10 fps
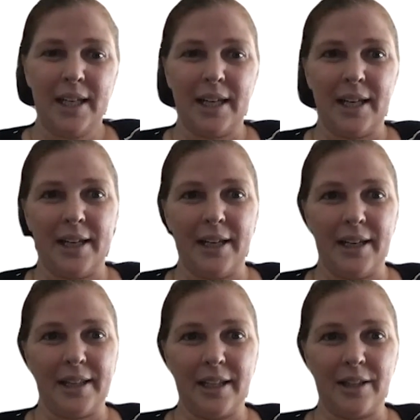Uh,
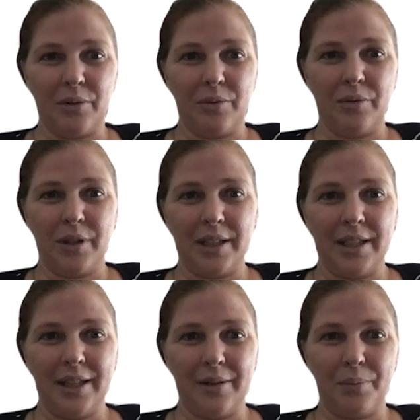I think the
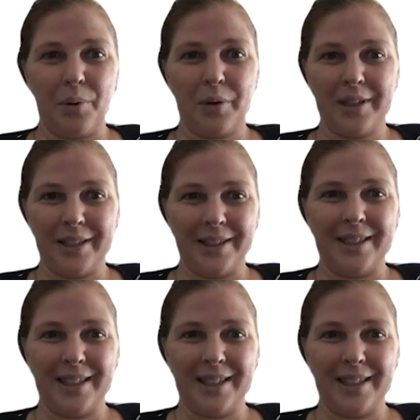really important